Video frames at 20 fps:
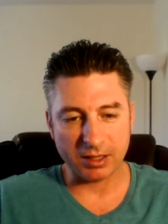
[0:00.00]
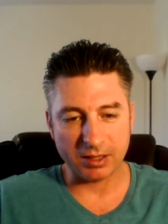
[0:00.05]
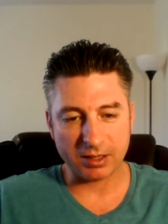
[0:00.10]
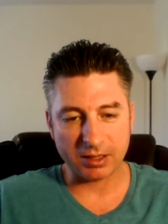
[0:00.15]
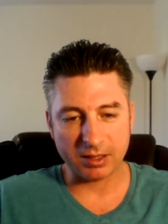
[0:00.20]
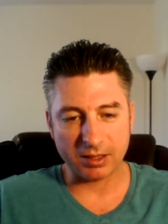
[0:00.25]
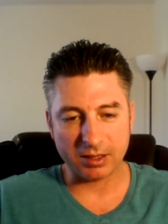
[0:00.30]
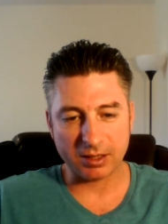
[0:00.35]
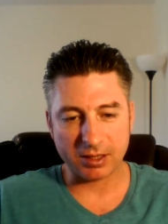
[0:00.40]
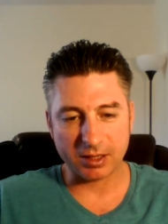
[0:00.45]

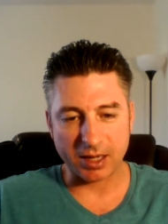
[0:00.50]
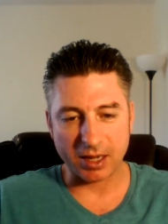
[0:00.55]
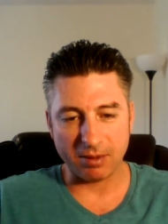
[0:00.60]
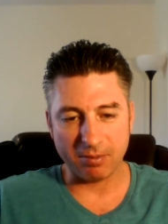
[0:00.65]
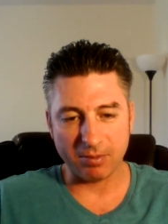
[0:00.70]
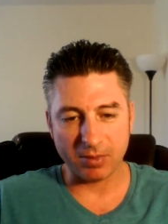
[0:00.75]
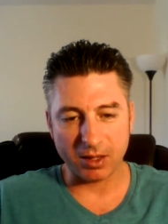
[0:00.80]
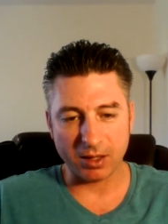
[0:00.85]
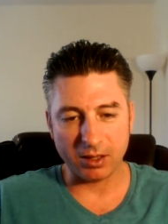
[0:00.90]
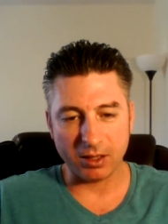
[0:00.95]
It's the
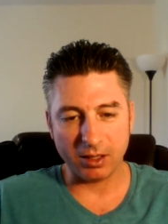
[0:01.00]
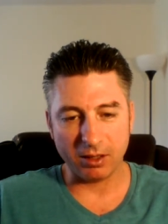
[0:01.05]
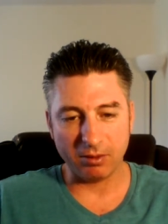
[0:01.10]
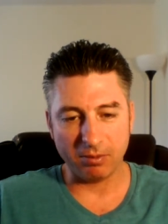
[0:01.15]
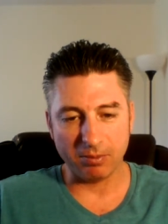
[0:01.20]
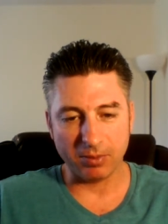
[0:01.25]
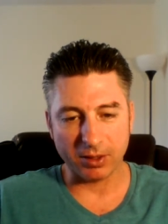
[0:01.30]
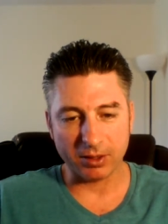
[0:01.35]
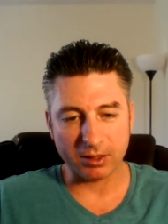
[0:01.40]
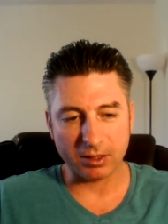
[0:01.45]
same money,
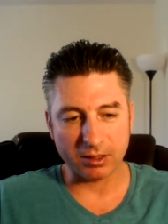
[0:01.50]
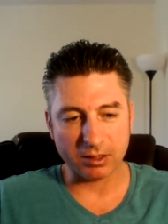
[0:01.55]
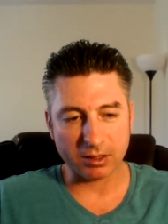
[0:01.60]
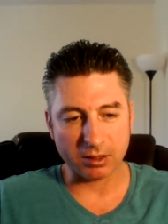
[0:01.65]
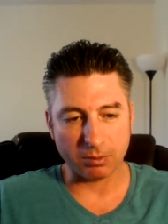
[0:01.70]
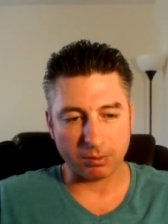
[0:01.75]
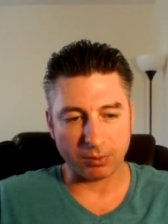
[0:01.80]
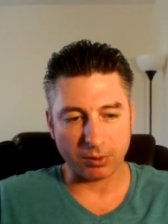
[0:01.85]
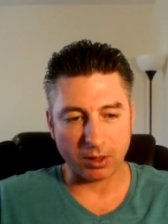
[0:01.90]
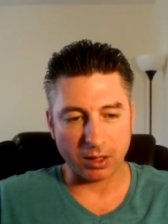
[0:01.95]
but the
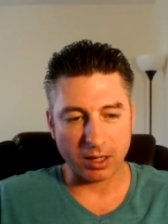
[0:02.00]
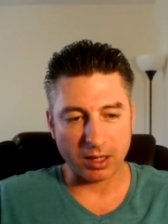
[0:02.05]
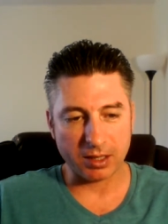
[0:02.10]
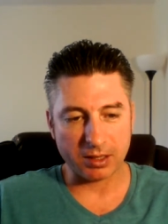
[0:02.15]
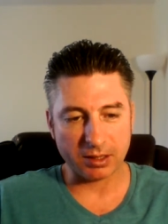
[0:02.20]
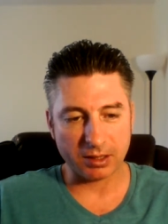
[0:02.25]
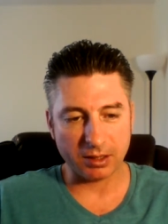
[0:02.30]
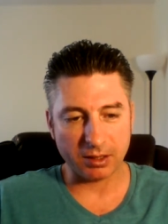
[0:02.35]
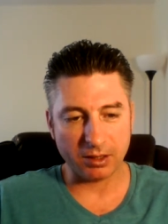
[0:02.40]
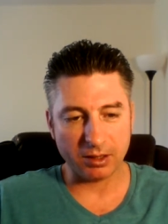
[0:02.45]

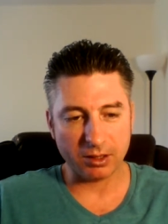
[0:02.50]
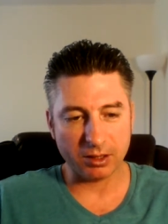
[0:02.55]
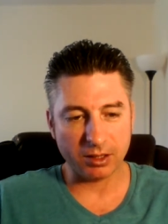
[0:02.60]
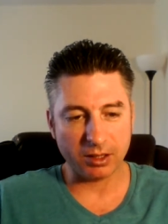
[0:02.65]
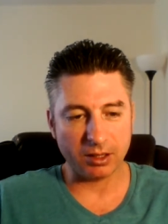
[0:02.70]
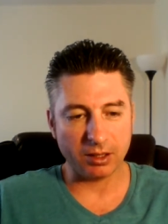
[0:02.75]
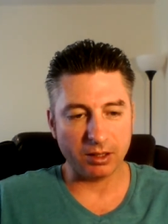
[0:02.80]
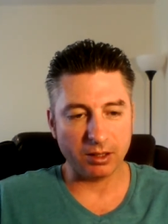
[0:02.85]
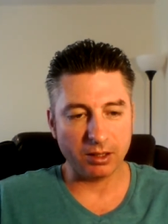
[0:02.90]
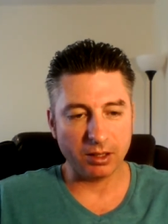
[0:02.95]
surprise and
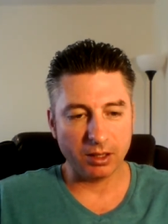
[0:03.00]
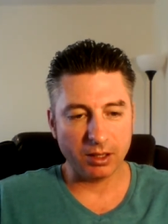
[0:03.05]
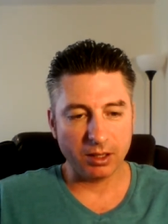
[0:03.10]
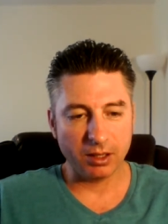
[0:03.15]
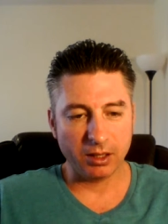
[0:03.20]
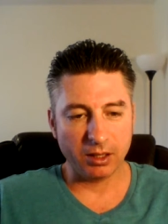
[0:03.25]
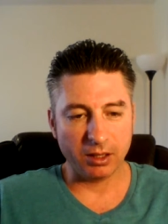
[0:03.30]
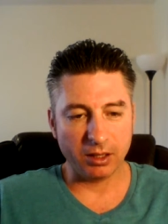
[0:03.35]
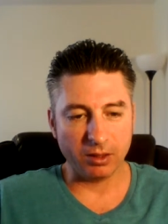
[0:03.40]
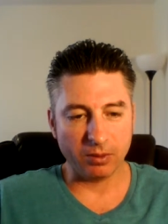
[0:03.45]
good
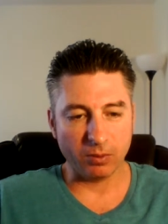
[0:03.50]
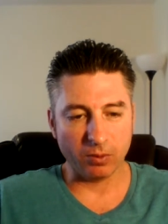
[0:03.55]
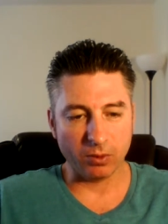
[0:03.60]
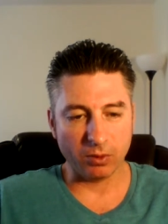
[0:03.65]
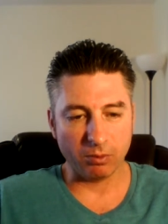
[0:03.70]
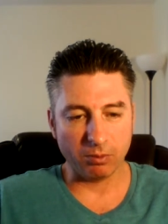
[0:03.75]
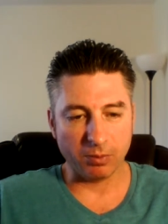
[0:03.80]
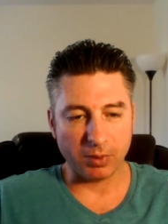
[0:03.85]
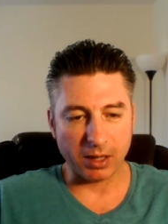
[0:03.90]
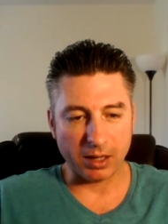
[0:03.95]
it
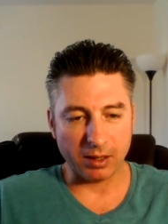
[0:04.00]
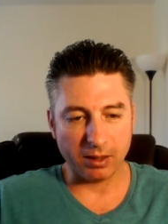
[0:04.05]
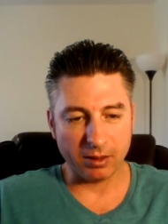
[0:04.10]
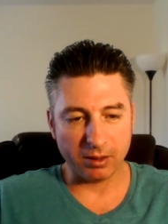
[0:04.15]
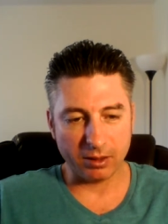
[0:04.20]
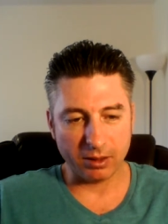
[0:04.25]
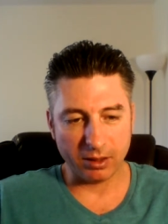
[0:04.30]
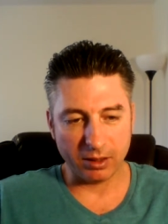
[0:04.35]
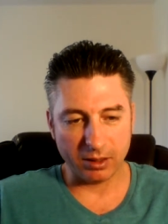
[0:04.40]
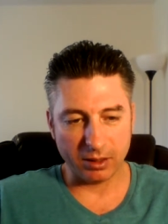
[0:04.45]
will bu-
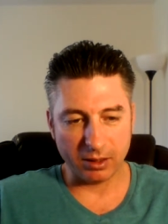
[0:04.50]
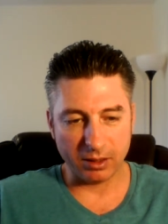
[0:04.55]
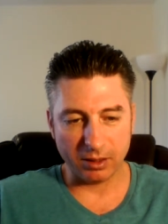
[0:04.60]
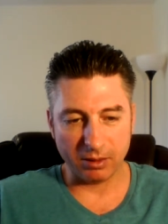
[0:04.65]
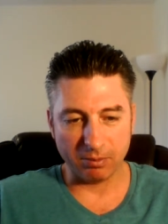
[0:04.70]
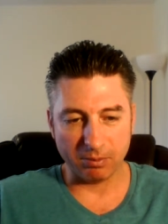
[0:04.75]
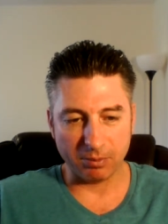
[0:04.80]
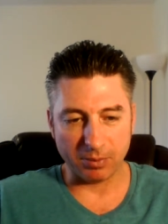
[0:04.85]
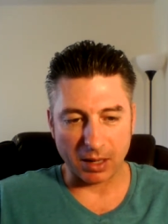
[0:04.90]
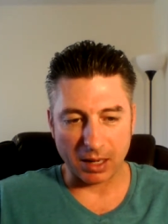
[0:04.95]

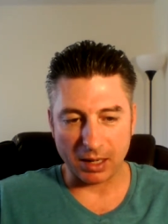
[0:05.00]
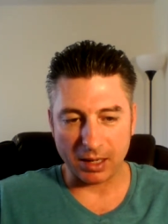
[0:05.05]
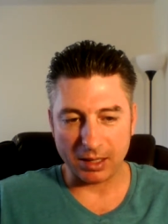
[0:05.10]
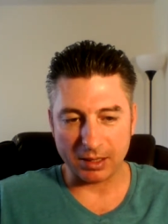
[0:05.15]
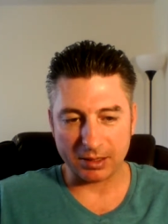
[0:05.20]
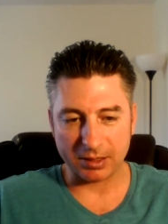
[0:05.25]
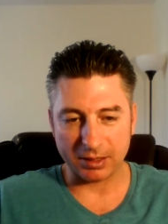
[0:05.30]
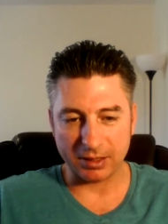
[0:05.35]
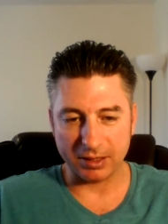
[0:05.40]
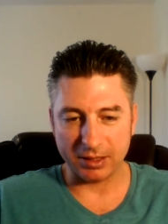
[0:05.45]
it
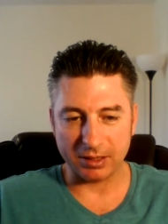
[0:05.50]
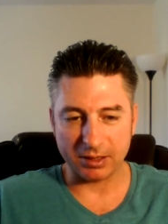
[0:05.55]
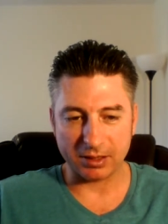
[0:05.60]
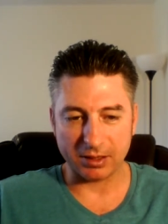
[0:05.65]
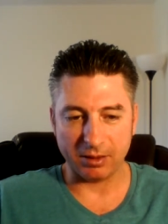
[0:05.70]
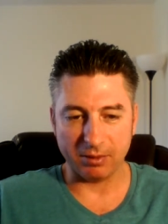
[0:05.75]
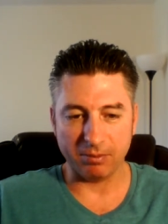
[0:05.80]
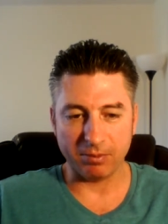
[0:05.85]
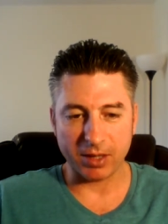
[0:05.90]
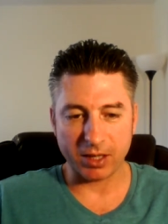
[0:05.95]
buys is
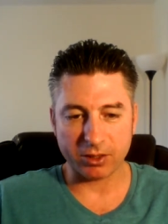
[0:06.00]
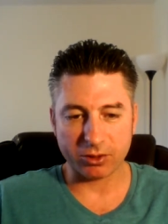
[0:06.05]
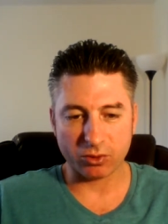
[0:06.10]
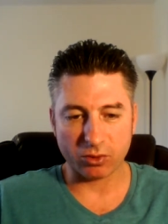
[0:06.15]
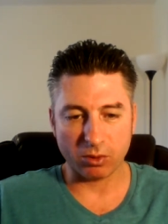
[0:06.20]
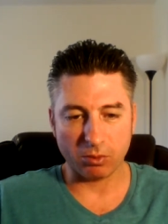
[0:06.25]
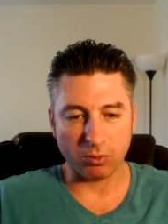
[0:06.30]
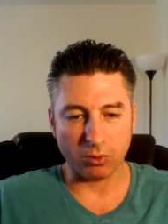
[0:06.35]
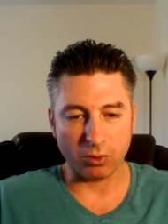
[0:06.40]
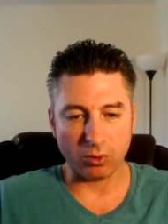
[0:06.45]

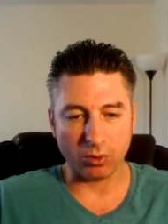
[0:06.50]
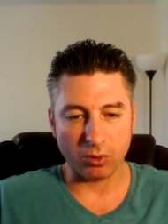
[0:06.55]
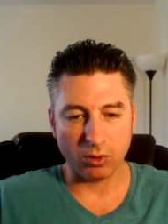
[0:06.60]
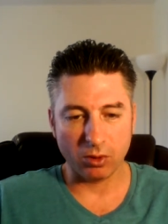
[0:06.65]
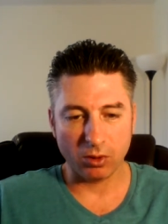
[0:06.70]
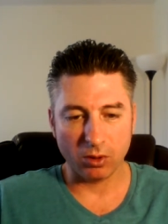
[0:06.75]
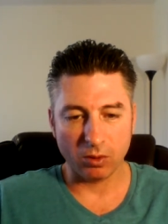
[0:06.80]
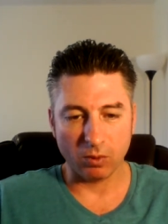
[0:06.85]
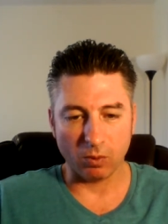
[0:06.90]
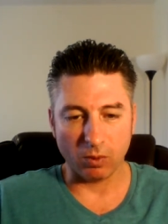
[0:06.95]
immeasurable.
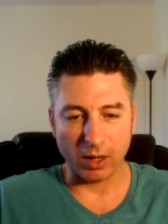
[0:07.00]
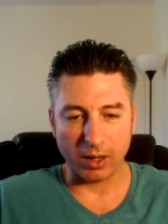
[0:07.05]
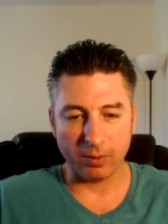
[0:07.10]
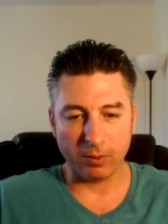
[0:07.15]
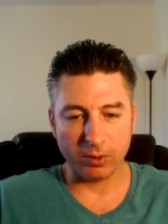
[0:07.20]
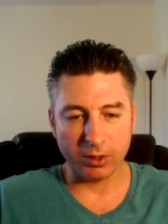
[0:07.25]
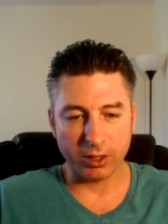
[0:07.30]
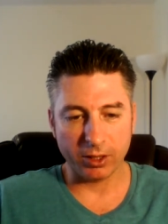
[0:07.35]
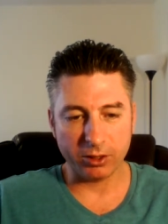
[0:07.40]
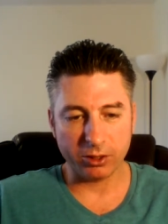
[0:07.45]
Why
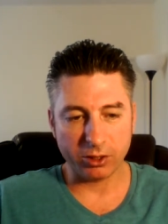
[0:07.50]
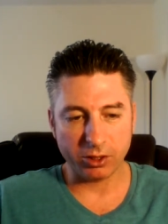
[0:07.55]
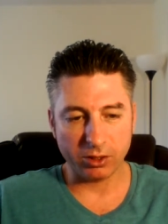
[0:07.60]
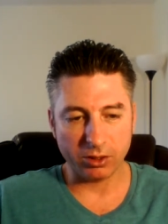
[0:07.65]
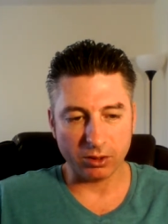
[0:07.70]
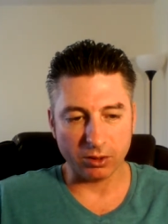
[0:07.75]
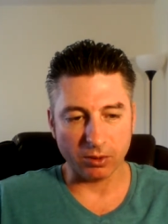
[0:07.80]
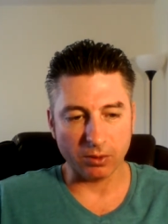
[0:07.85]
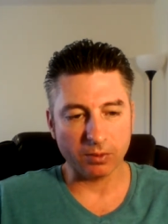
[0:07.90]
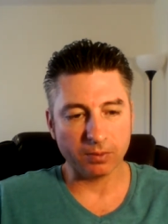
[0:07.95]
wouldn't
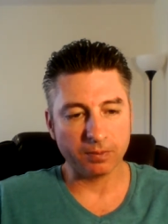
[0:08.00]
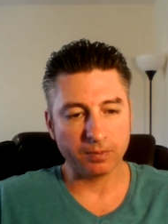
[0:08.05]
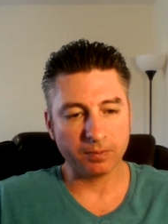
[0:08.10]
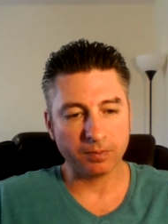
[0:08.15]
you?